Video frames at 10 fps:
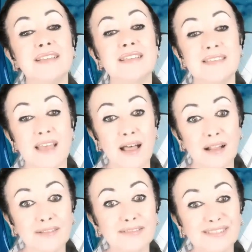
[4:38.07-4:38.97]

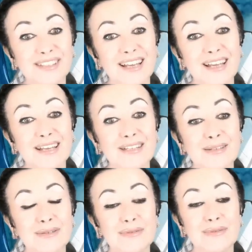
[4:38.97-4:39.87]
itself
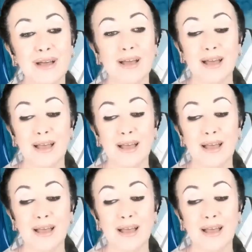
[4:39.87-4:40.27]
to